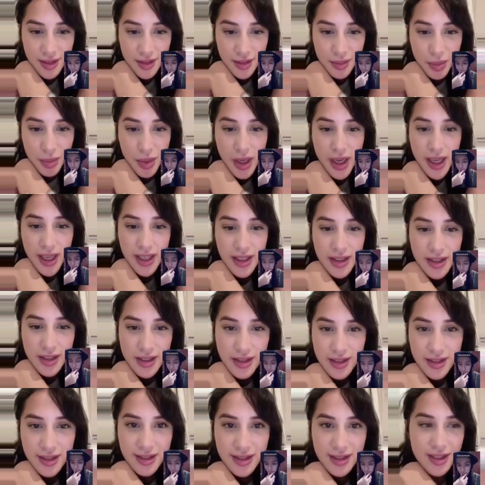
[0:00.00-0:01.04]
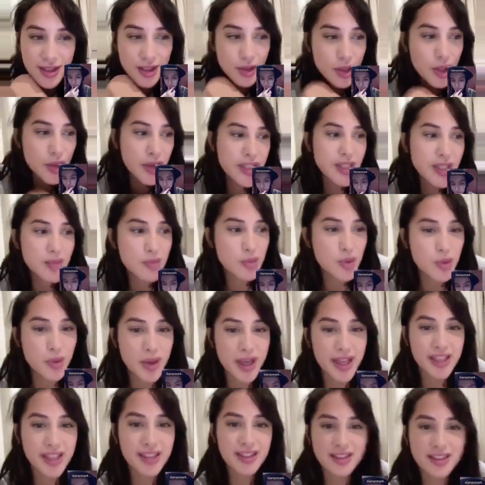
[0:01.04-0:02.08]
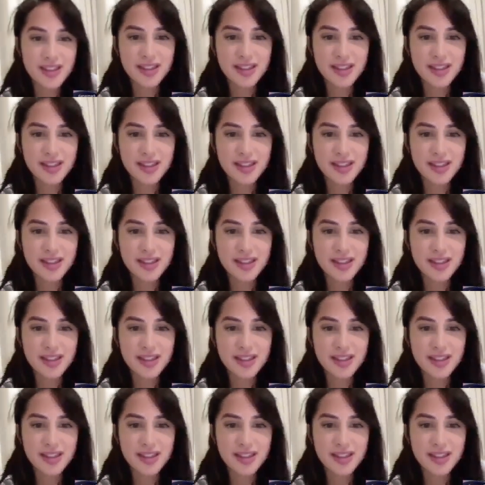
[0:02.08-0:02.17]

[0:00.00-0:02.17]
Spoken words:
Weds. Should we read some tweets?